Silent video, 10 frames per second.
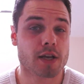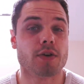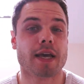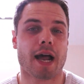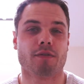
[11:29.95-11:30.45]

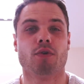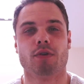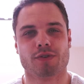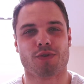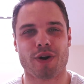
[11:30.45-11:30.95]
You can, of
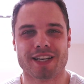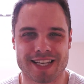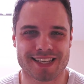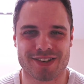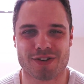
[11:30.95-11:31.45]
course, free
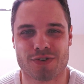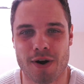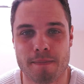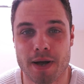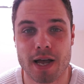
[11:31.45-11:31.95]

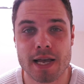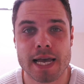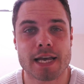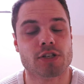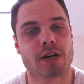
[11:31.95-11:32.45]
testosterone, but
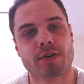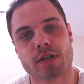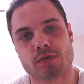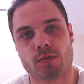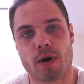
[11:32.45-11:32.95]
it generally
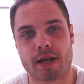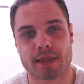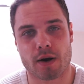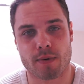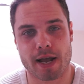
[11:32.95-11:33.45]
doesn't work
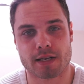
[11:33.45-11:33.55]
that way.